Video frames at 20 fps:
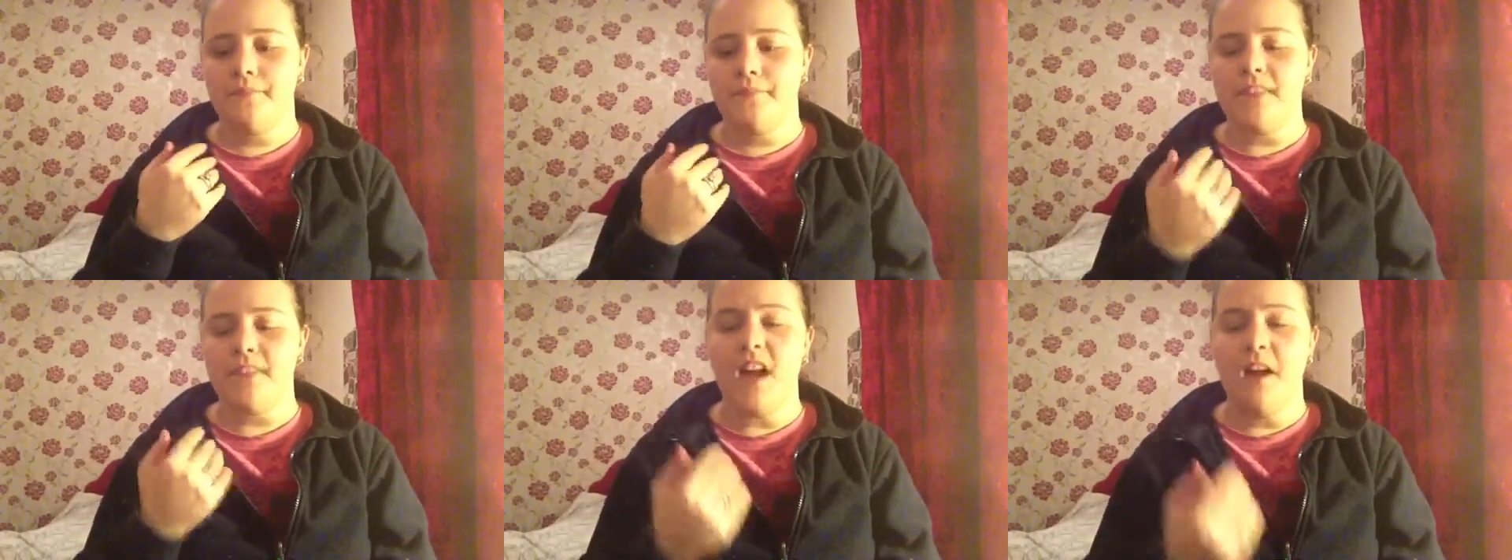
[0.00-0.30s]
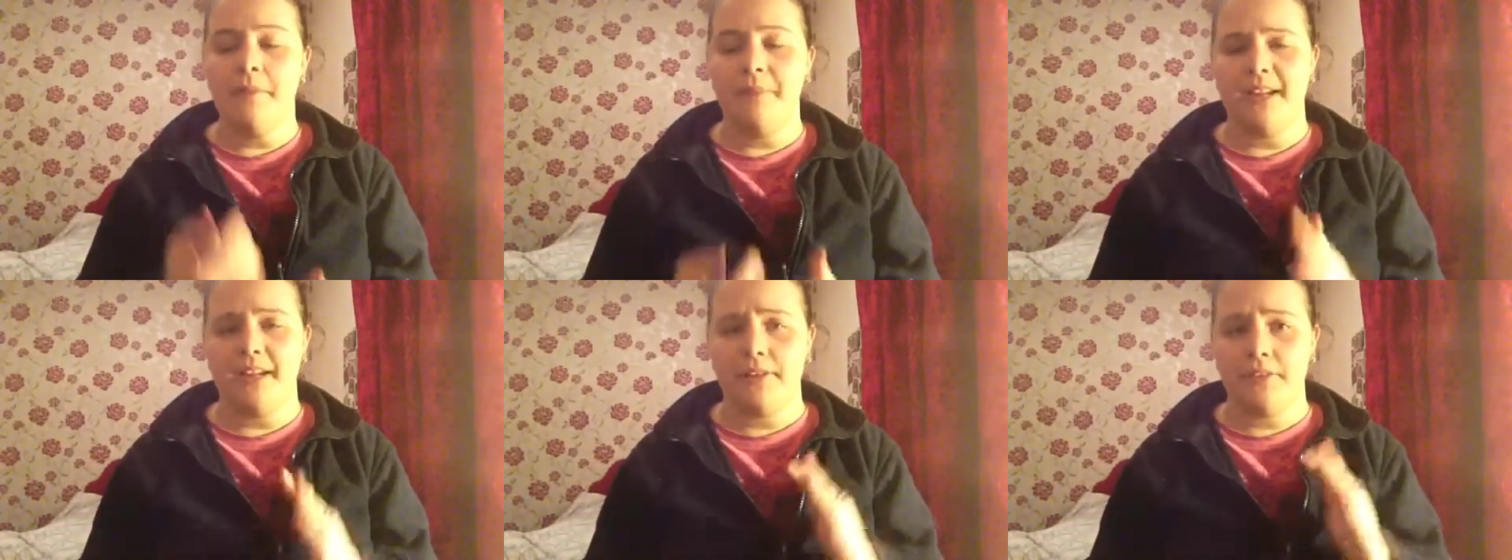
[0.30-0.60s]

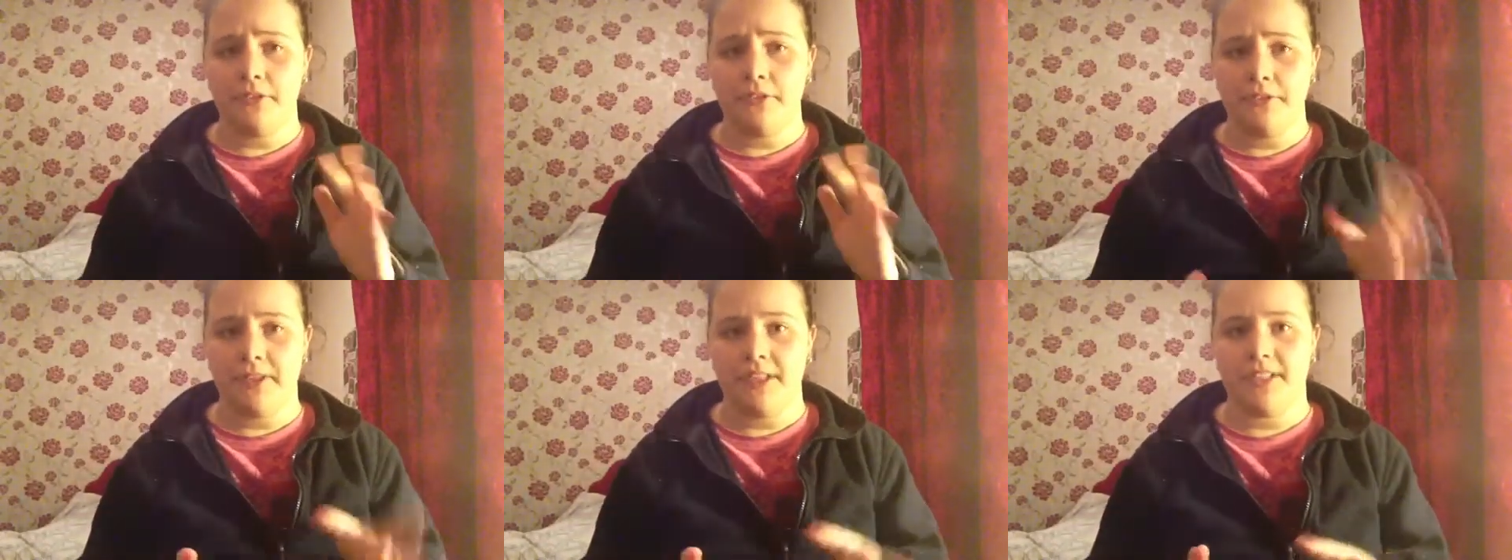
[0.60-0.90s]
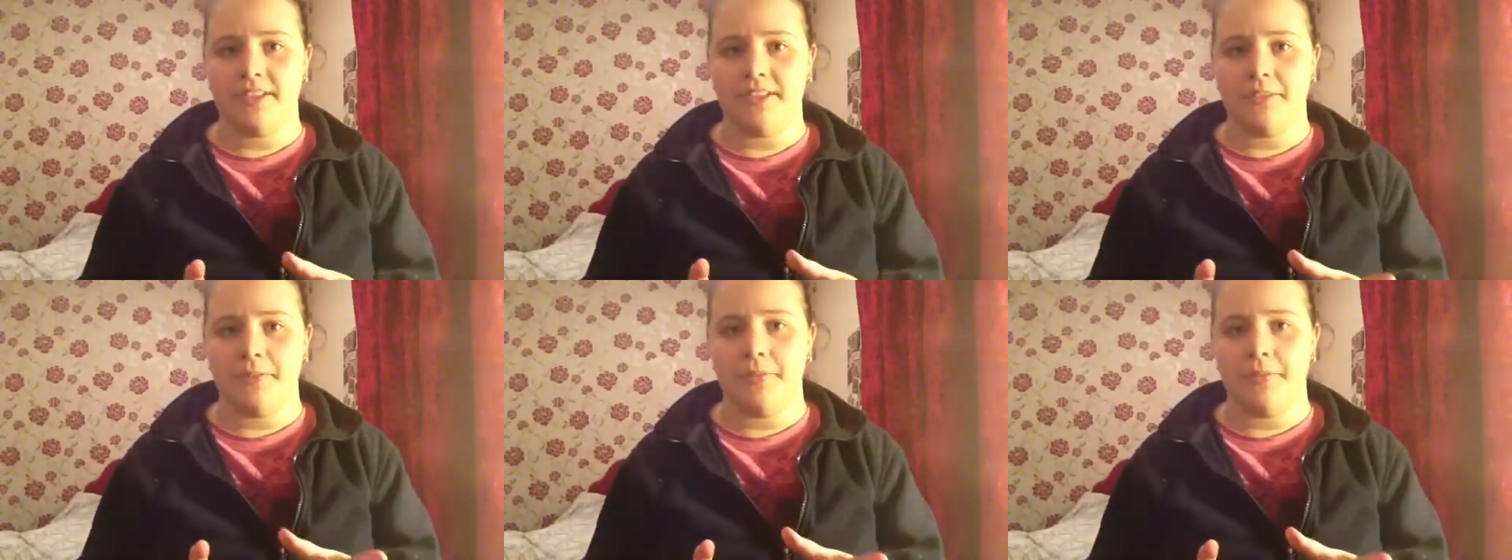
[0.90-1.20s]
I've been able to
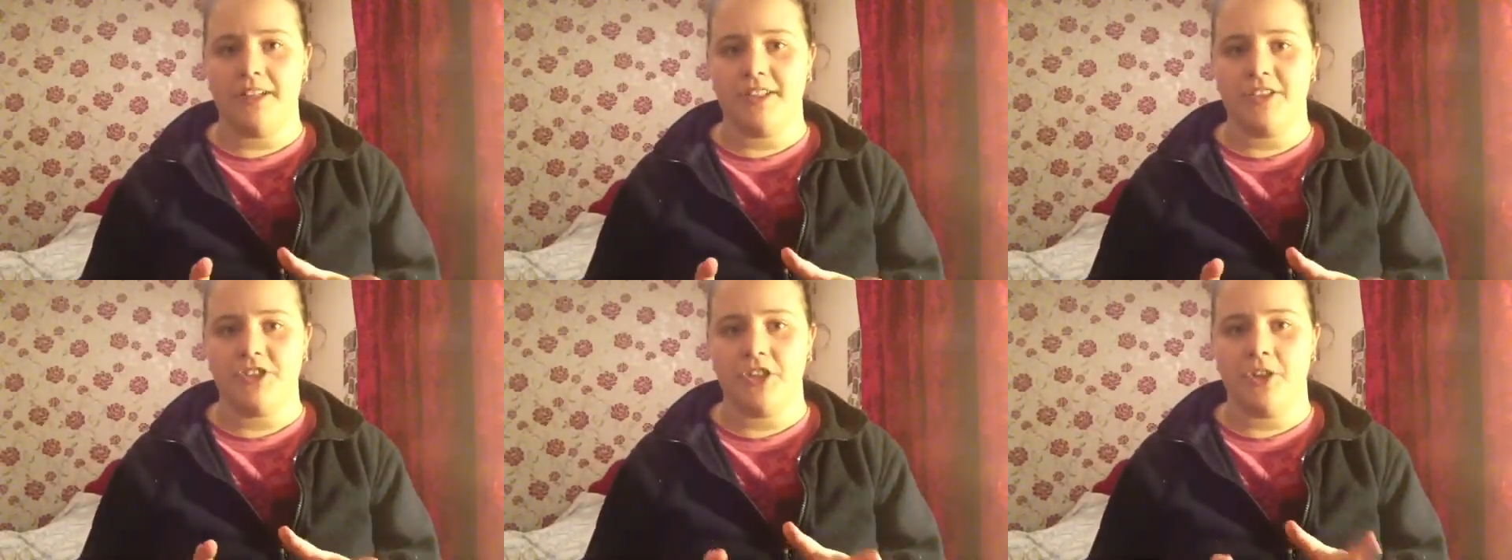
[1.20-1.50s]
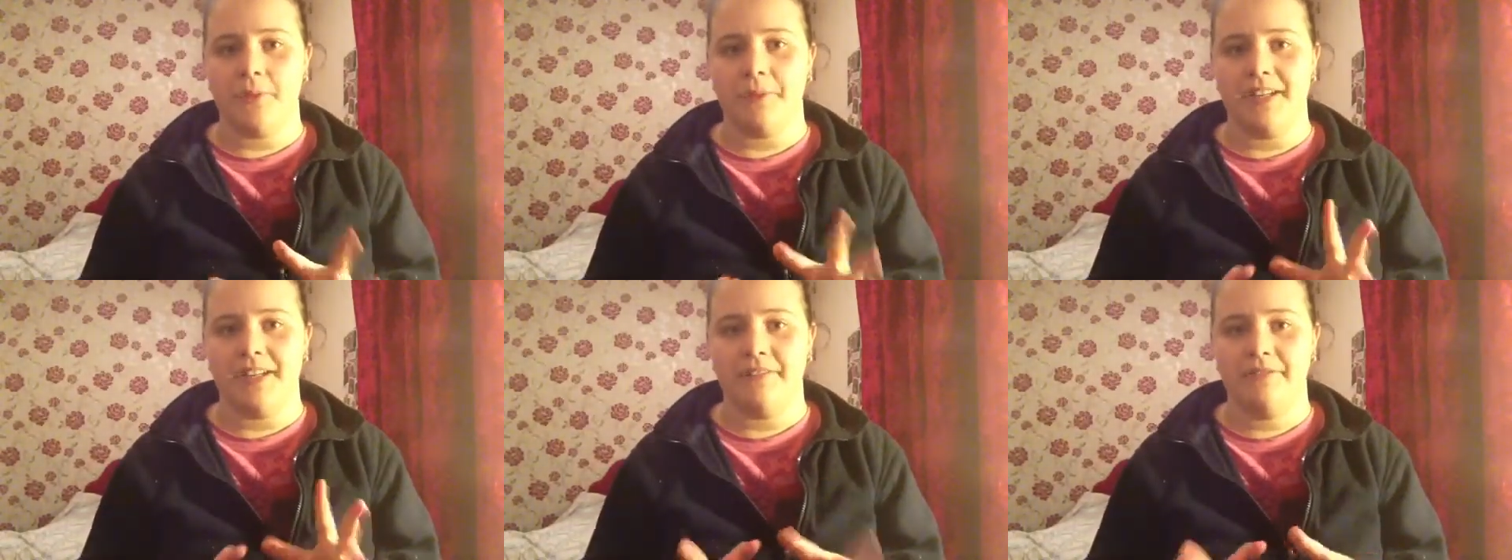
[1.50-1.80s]
focus on my
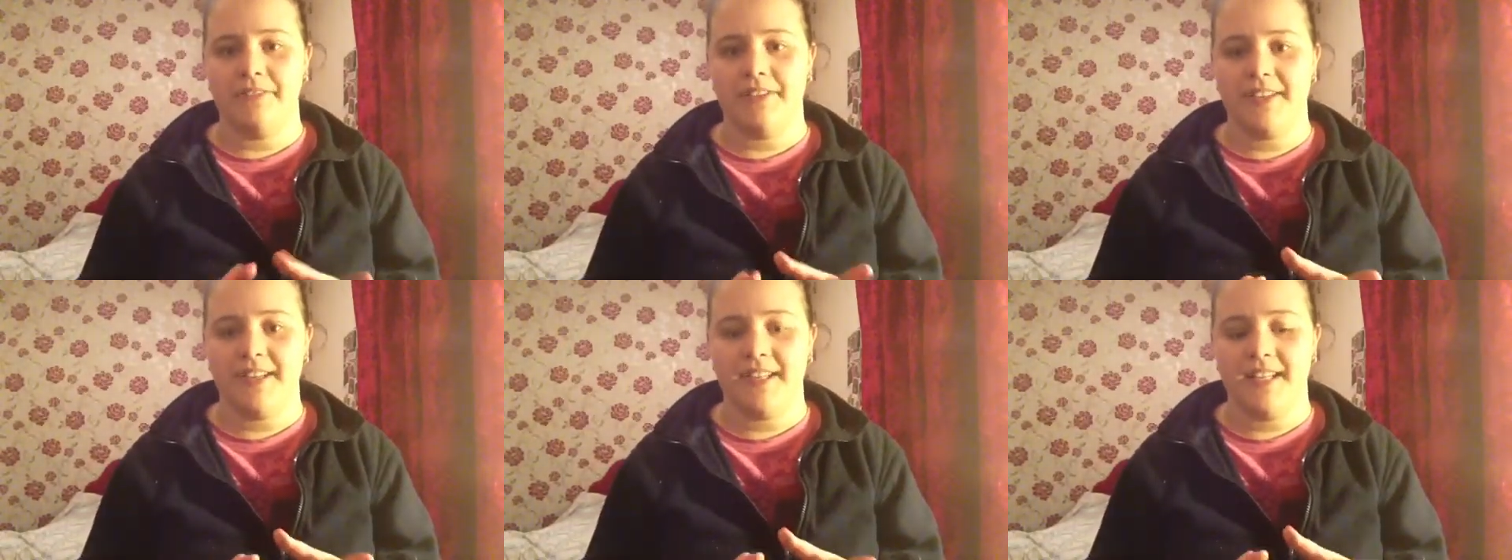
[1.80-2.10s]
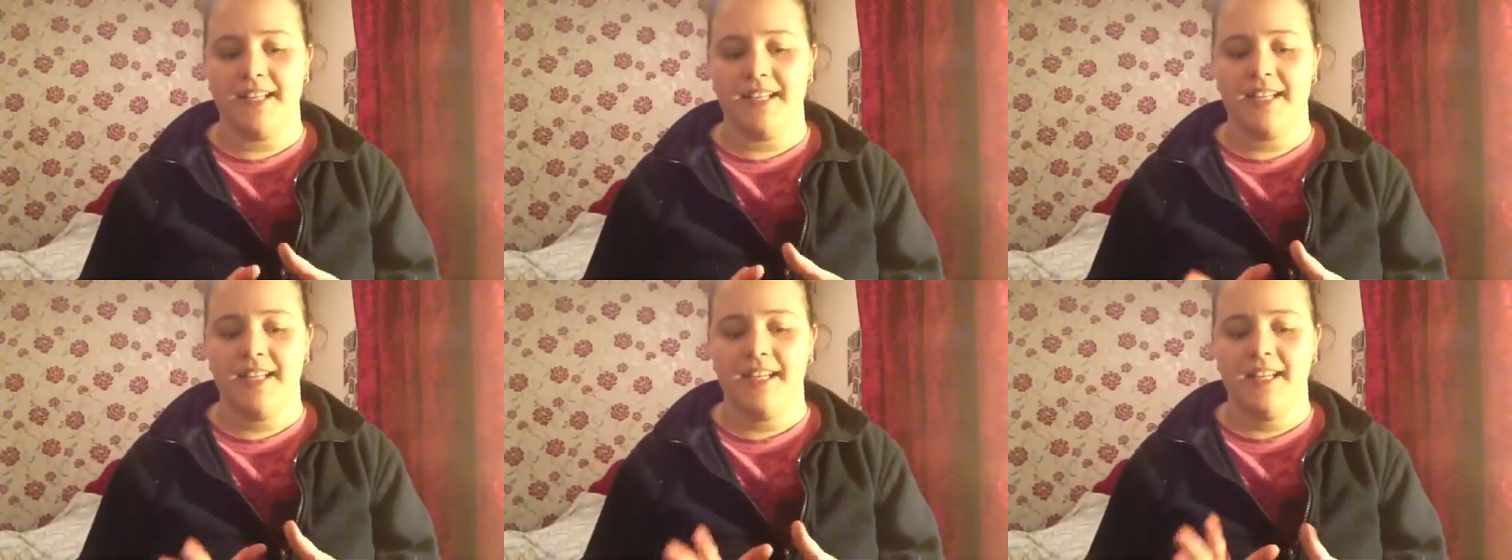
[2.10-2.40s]
job and
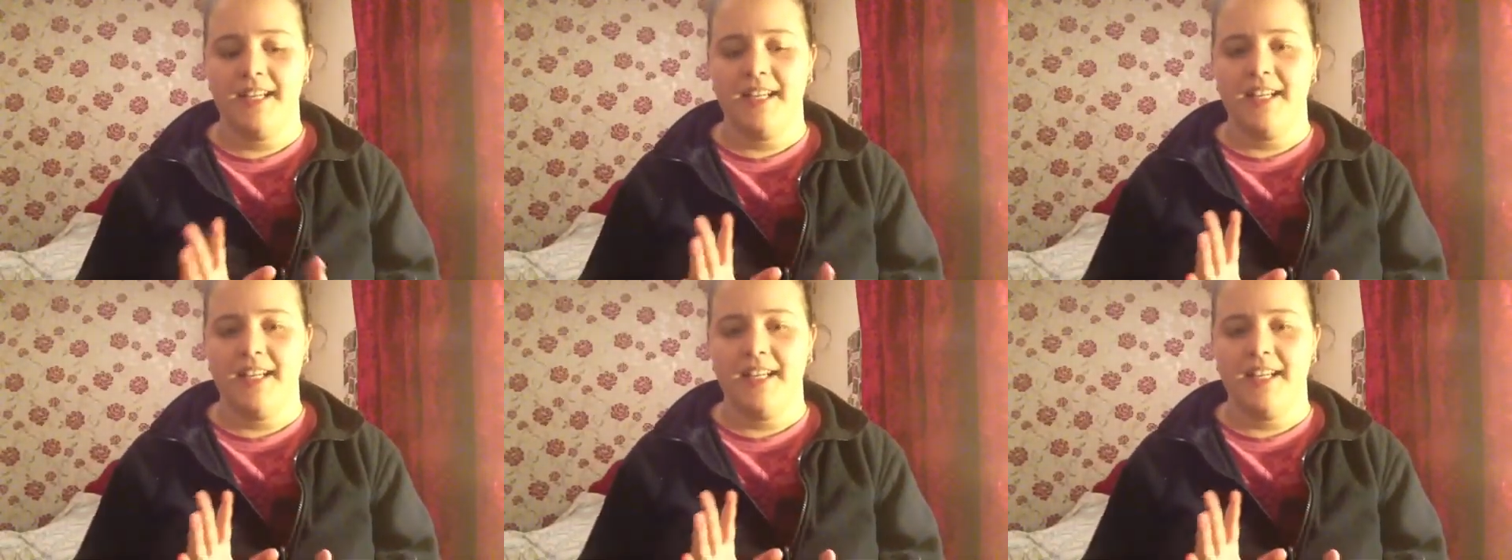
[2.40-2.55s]
everything.